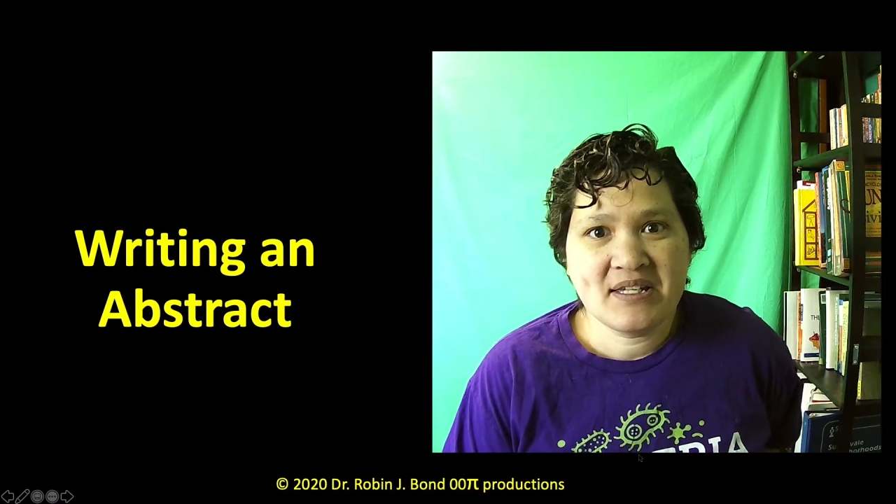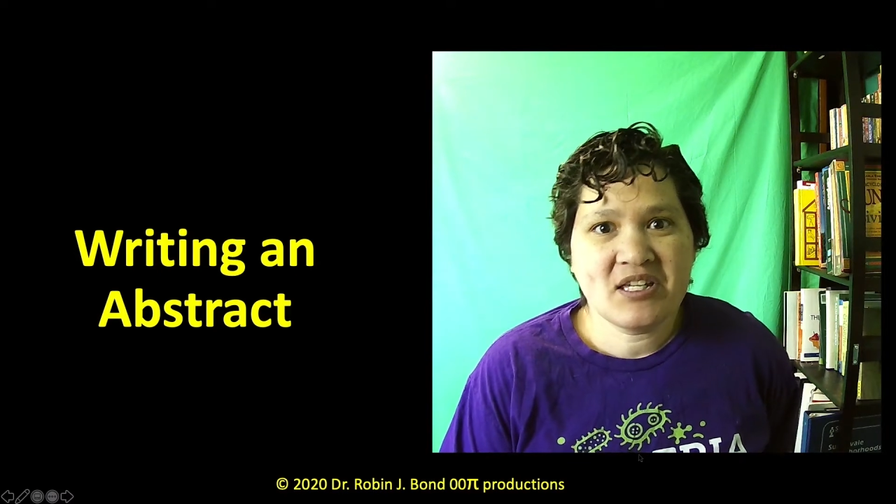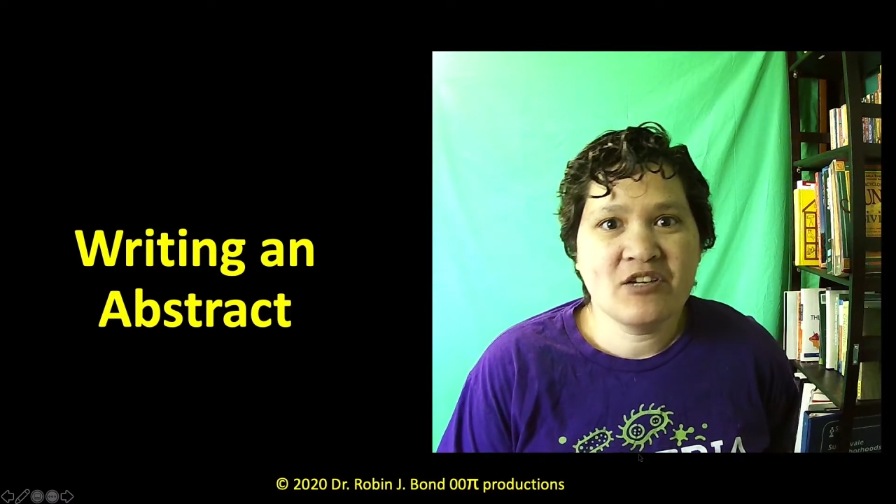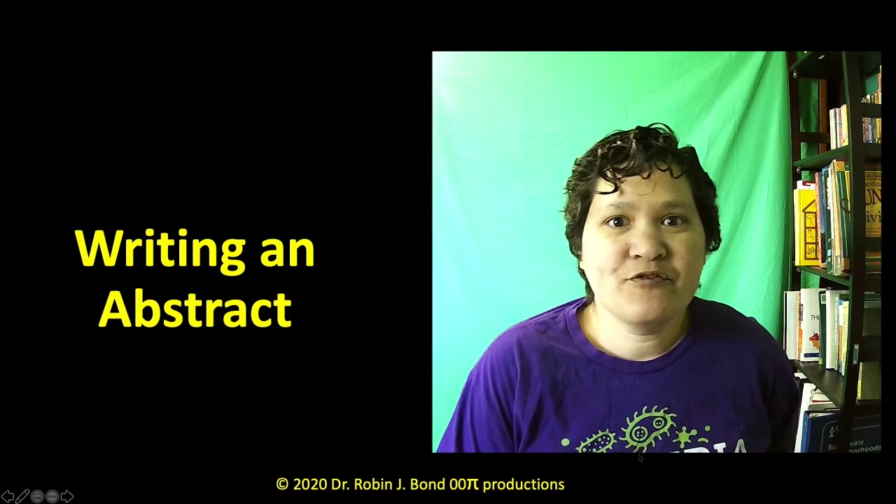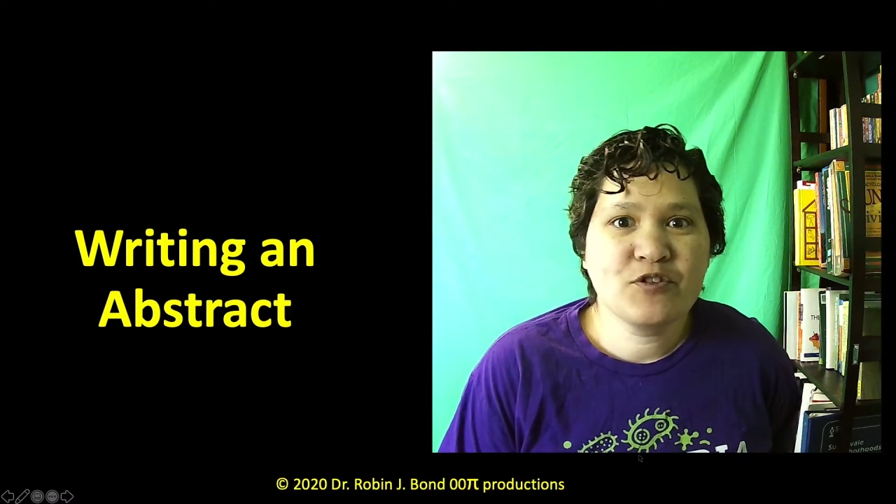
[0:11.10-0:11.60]

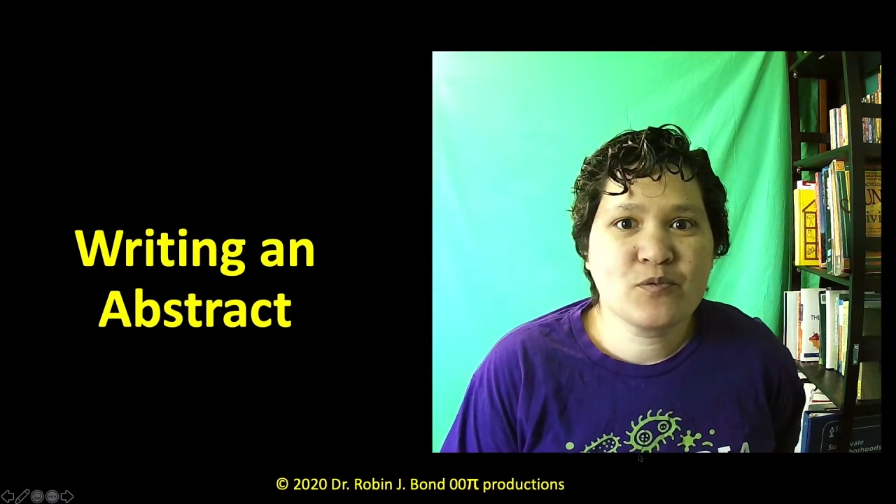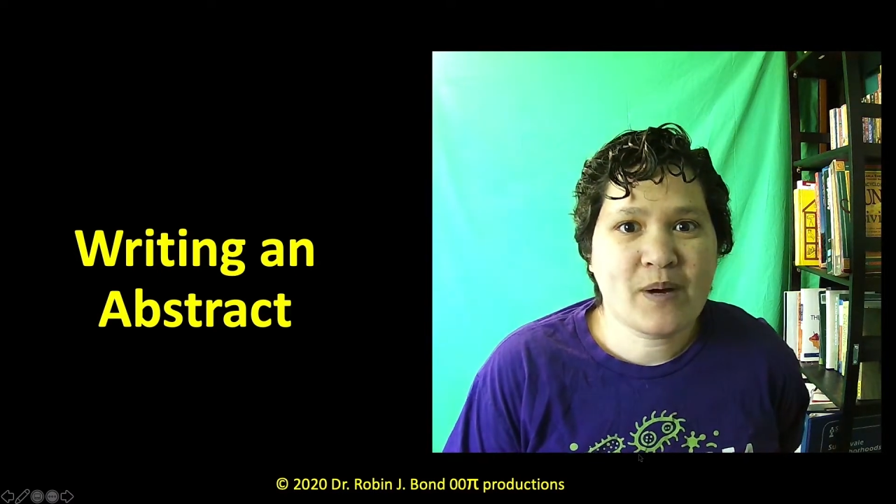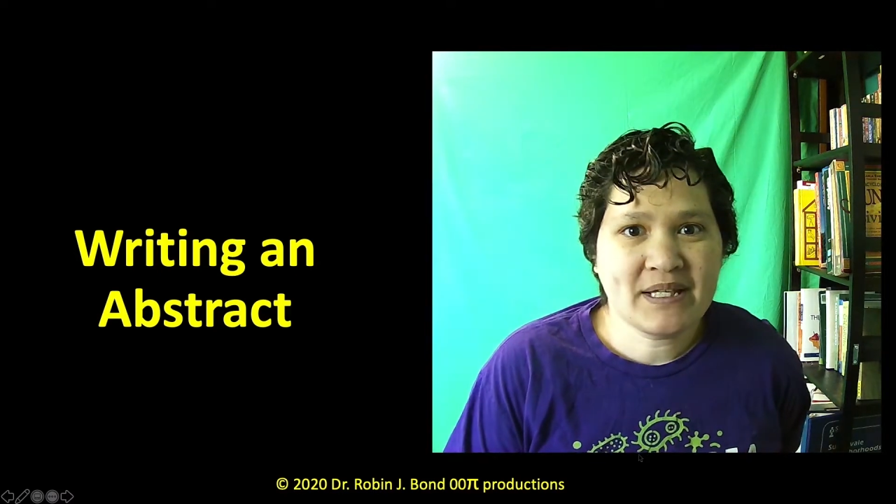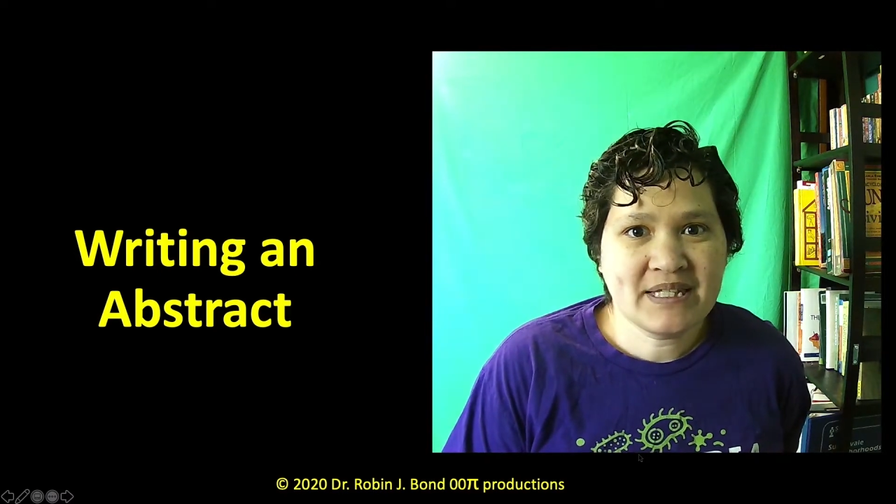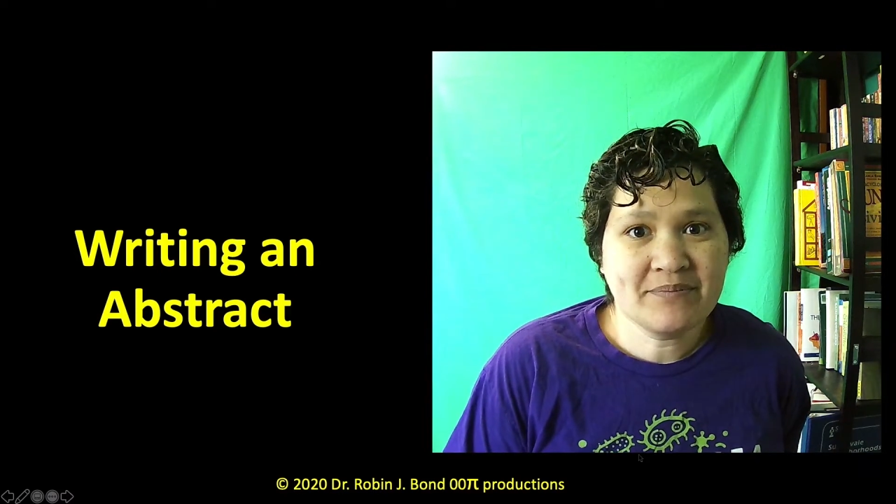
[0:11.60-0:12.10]
if you
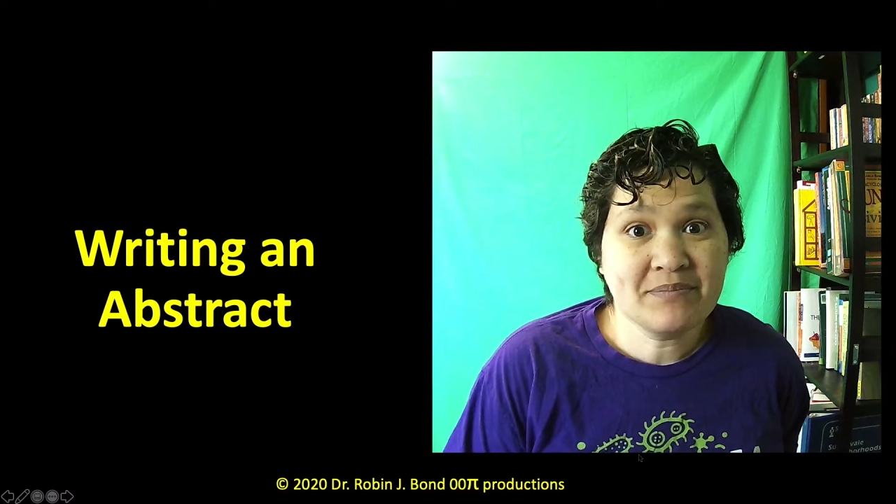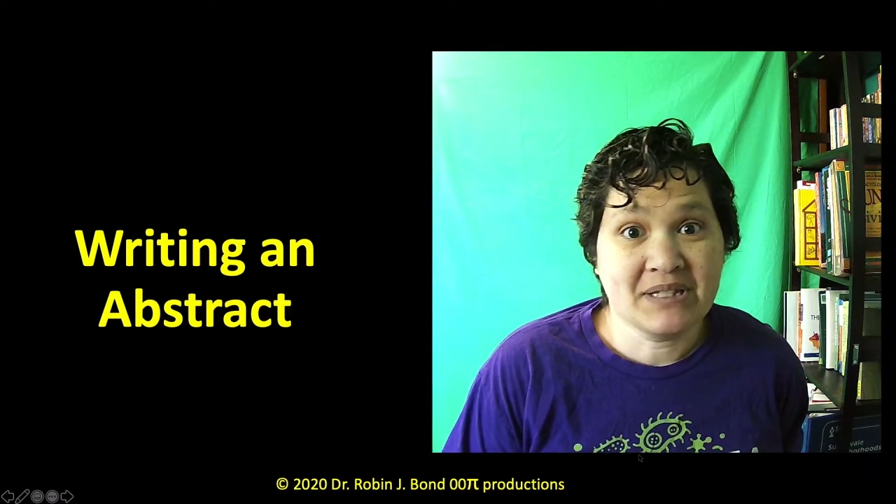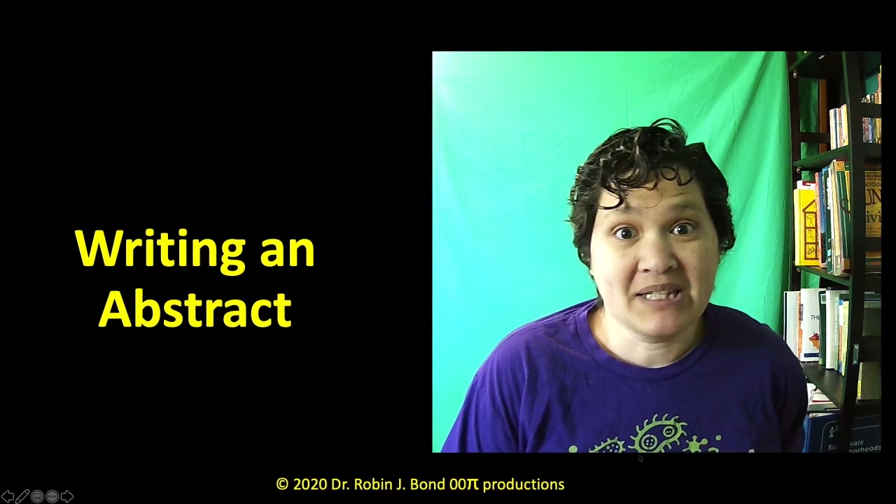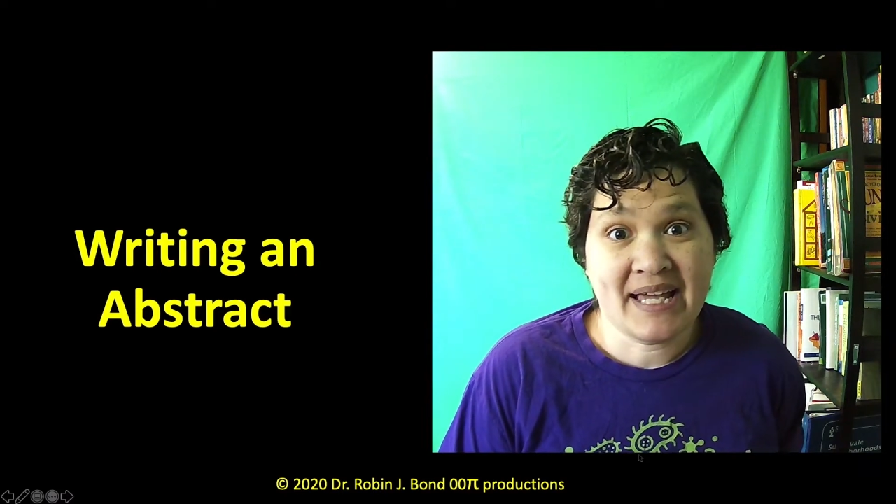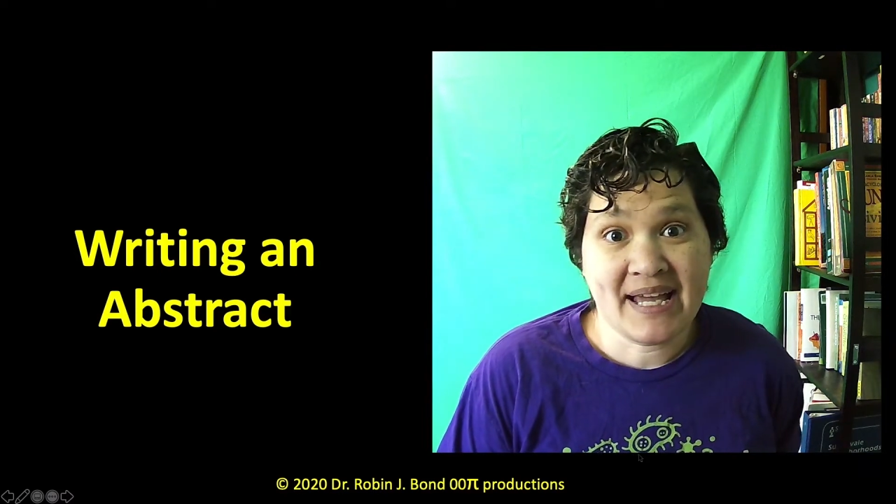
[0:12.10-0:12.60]
write them
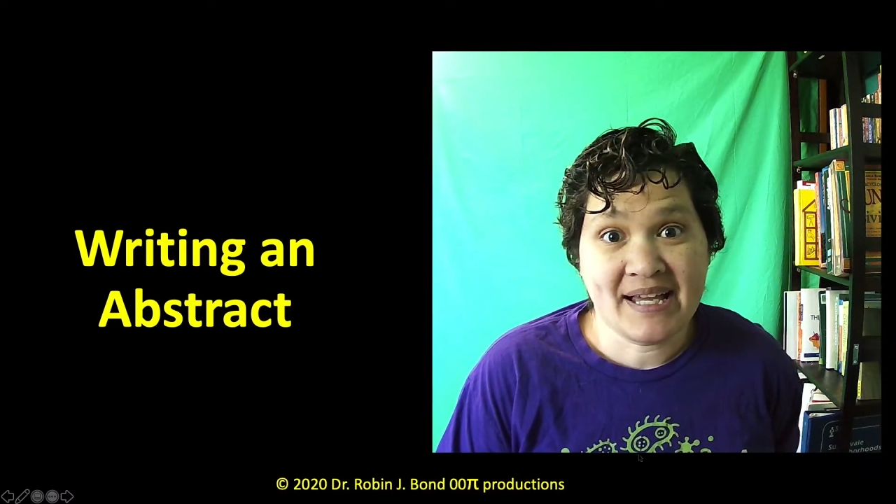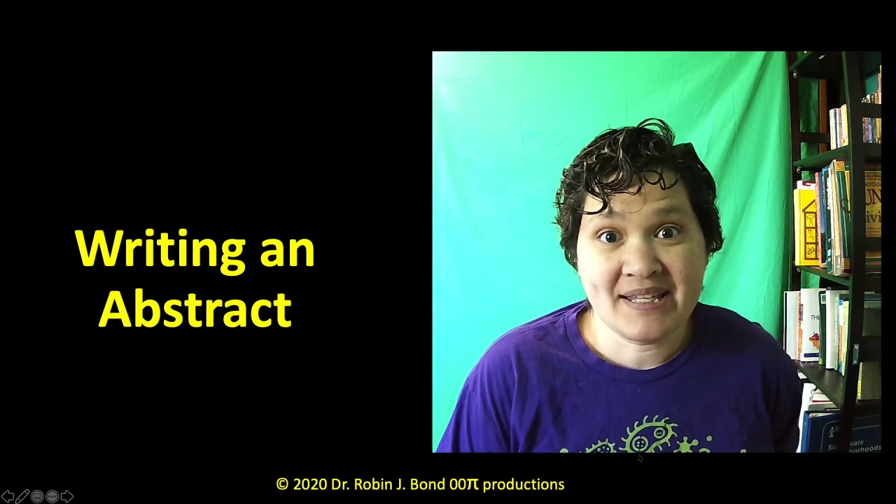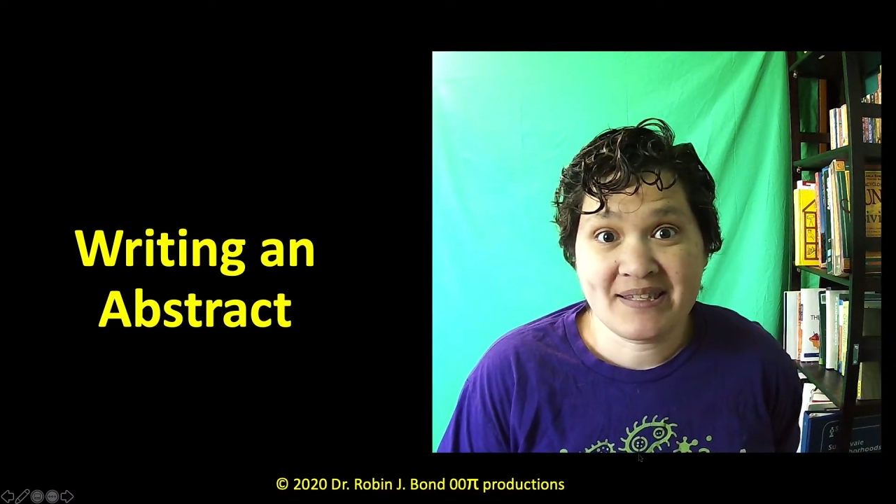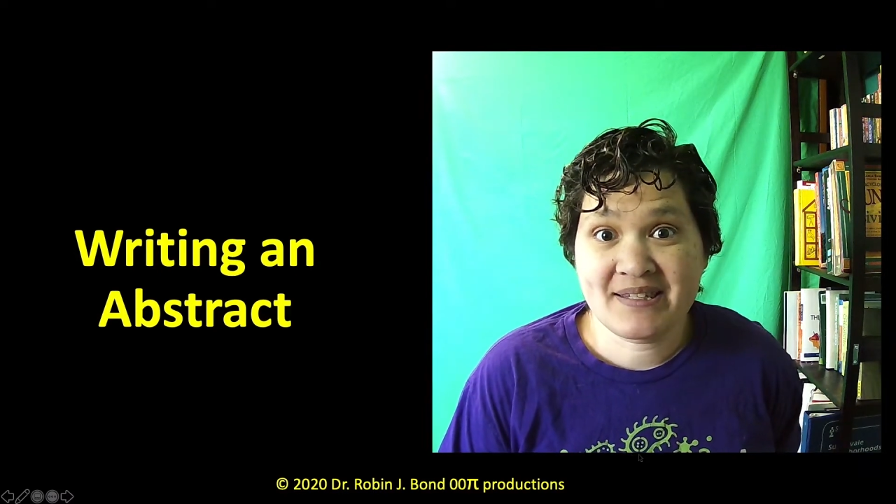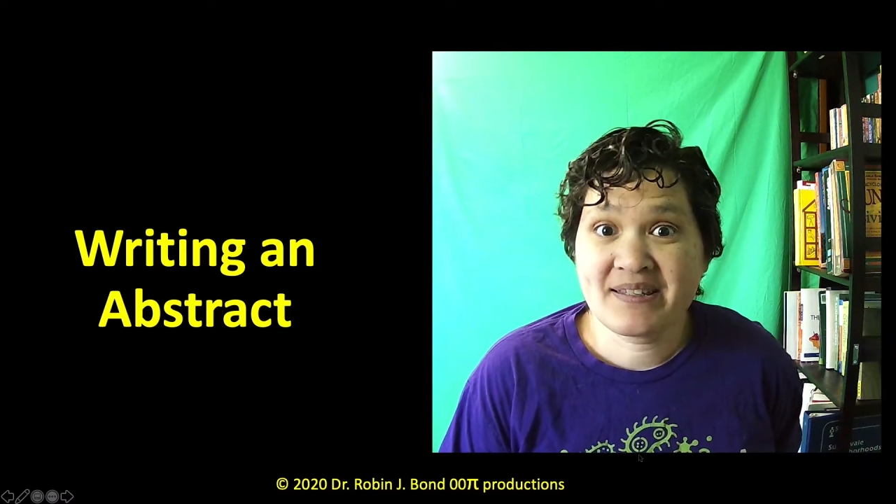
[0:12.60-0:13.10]

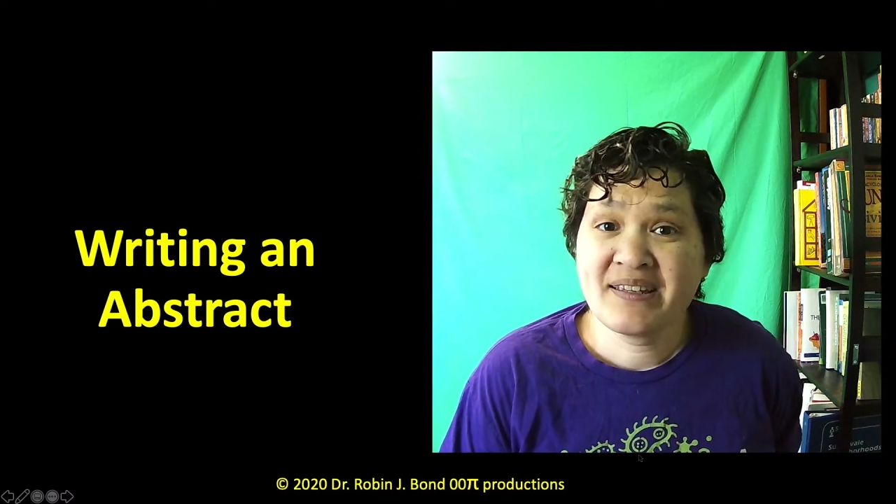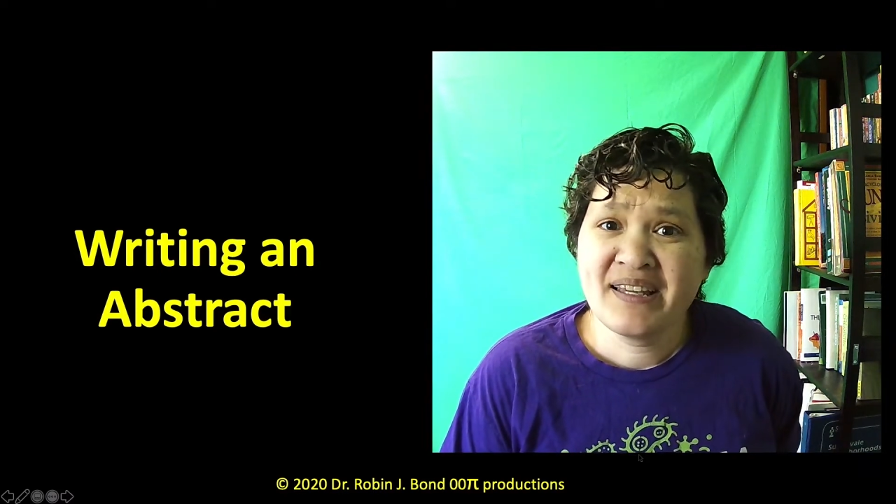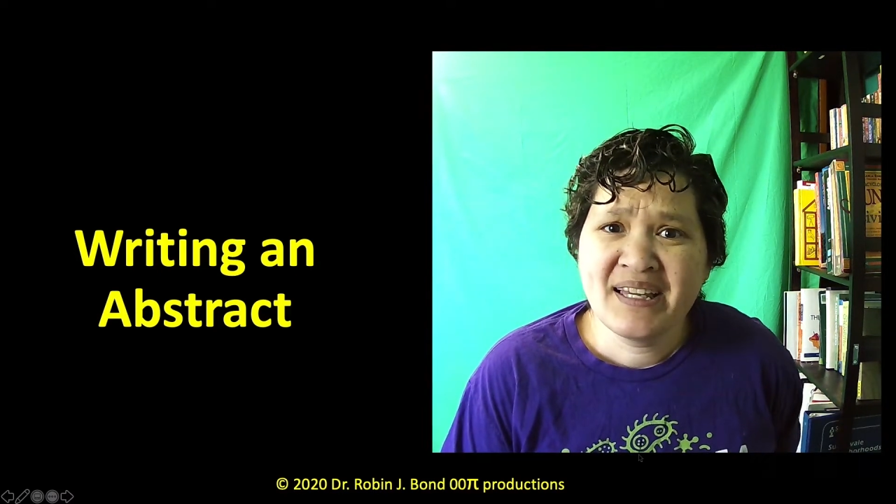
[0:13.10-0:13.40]
last.